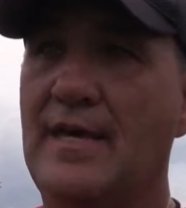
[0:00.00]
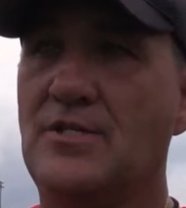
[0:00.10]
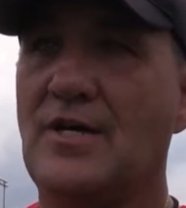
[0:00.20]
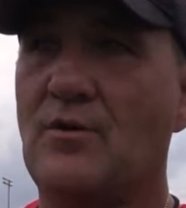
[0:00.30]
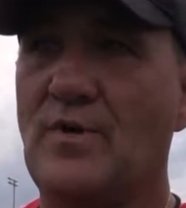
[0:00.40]

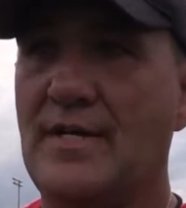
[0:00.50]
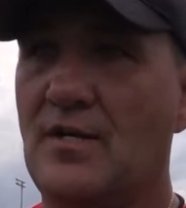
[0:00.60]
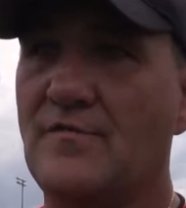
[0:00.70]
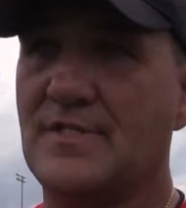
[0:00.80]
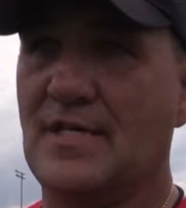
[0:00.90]
and try to win it
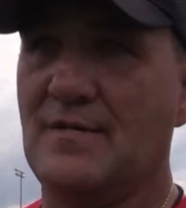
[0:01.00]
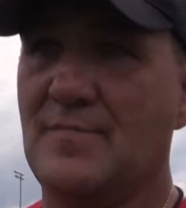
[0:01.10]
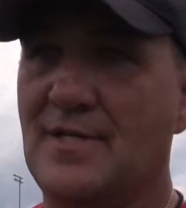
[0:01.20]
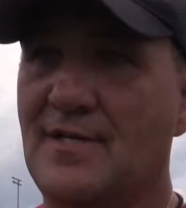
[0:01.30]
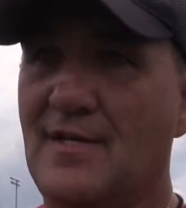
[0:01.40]
in overtime.
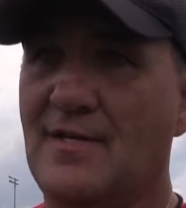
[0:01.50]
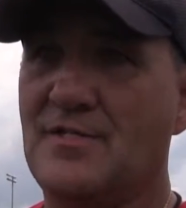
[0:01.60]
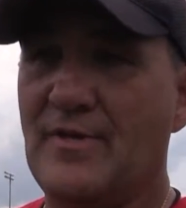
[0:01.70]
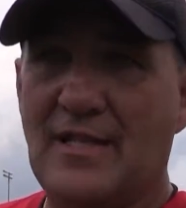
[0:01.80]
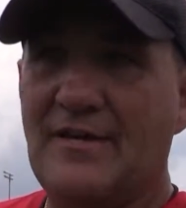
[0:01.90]

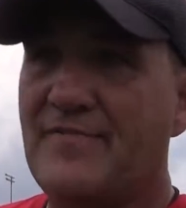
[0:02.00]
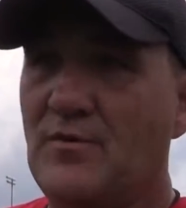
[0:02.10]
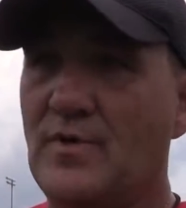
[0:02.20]
So they left the